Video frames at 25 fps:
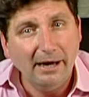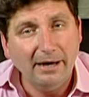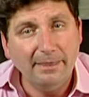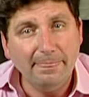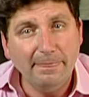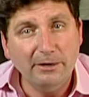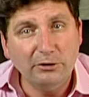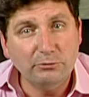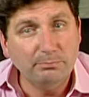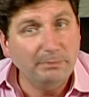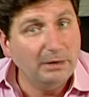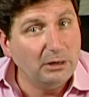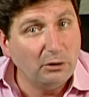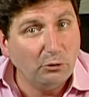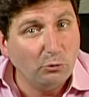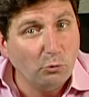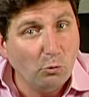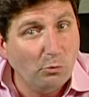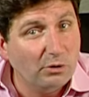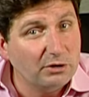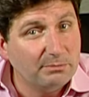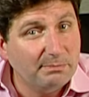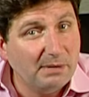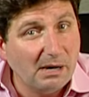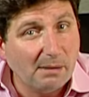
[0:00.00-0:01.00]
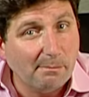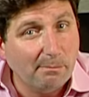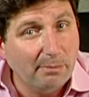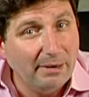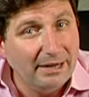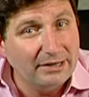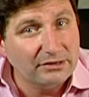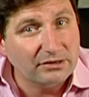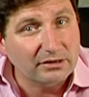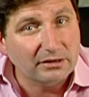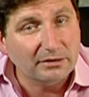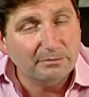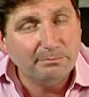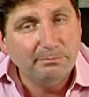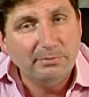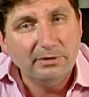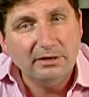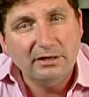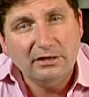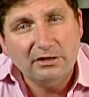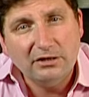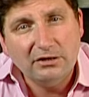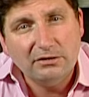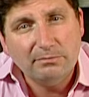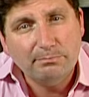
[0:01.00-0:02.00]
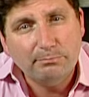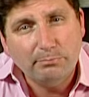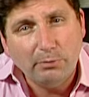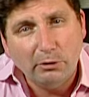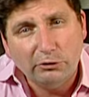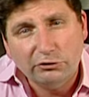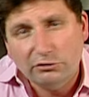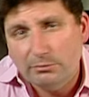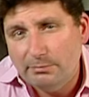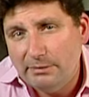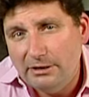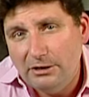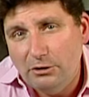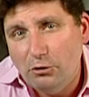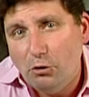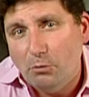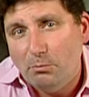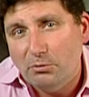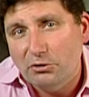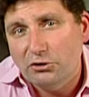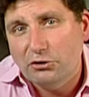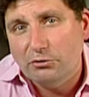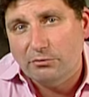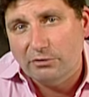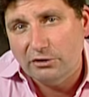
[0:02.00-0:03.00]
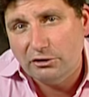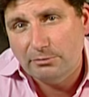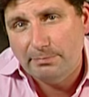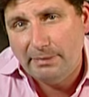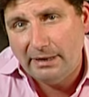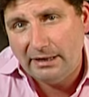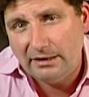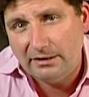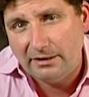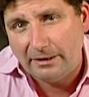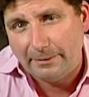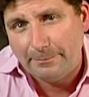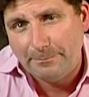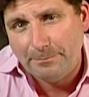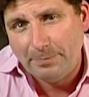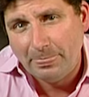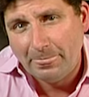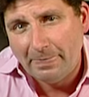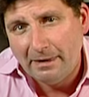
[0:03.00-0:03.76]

Uh, this may not always be unpleasant, but it is possibly not what you're expecting.